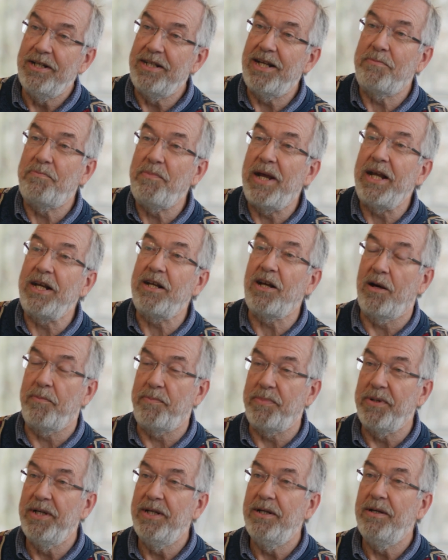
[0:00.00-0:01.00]
that make
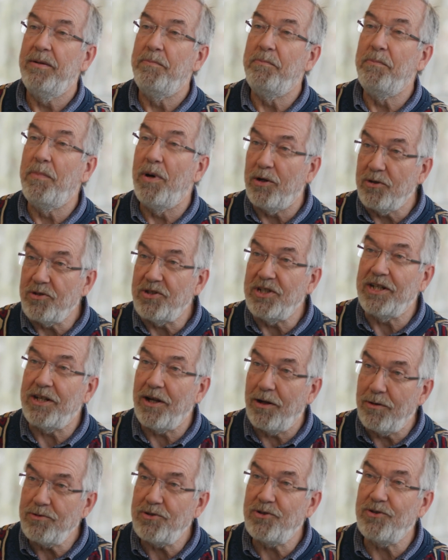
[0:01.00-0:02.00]
up
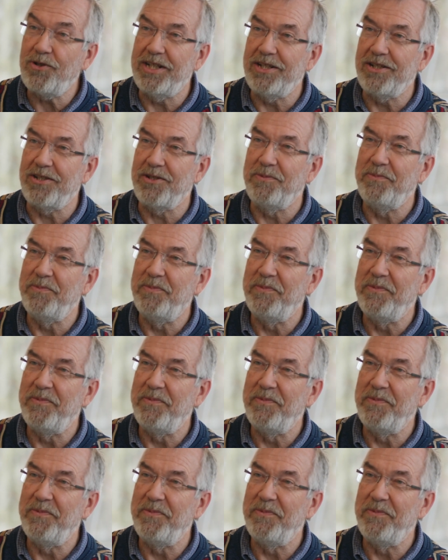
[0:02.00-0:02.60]
multiculturalism.